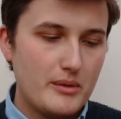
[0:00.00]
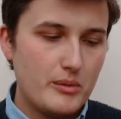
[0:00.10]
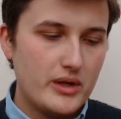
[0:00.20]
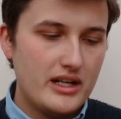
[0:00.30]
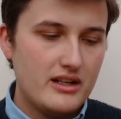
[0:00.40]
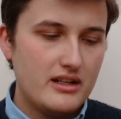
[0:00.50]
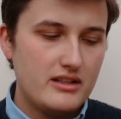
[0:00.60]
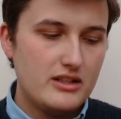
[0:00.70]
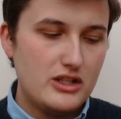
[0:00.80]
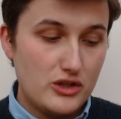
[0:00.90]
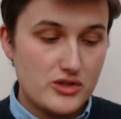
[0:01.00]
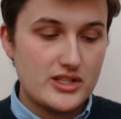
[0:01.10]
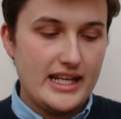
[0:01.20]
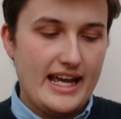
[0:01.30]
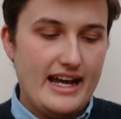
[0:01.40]
we wouldn't
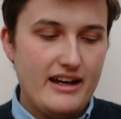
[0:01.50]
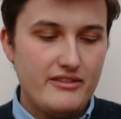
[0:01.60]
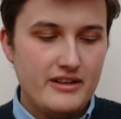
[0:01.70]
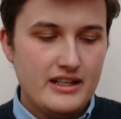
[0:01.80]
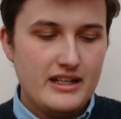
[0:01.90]
usually have,